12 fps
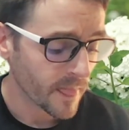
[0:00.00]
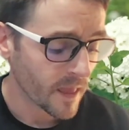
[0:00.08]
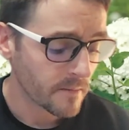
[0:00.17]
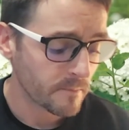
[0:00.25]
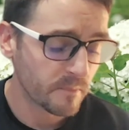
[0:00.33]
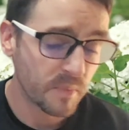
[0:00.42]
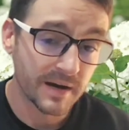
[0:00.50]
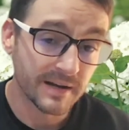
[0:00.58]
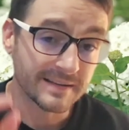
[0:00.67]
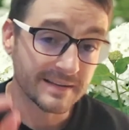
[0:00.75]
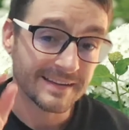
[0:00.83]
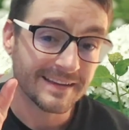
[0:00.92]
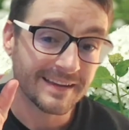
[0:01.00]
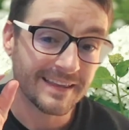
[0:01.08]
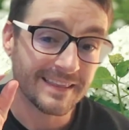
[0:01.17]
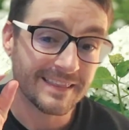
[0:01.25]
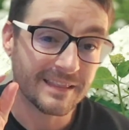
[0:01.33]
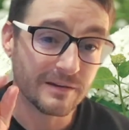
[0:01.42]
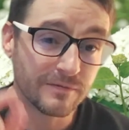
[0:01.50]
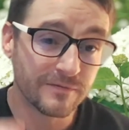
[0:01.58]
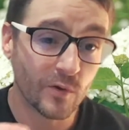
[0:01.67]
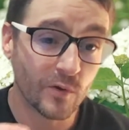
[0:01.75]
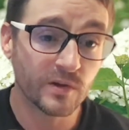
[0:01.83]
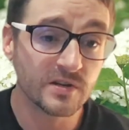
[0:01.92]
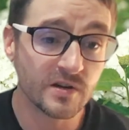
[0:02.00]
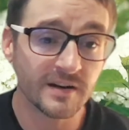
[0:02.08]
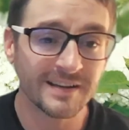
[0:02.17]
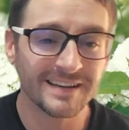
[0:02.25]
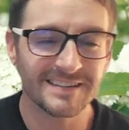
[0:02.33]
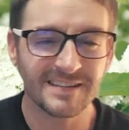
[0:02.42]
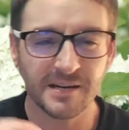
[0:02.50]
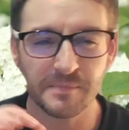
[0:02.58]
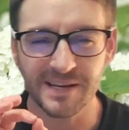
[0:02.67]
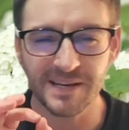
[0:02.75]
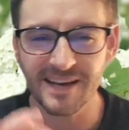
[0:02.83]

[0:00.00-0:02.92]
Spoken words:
but the foliage on it is going to be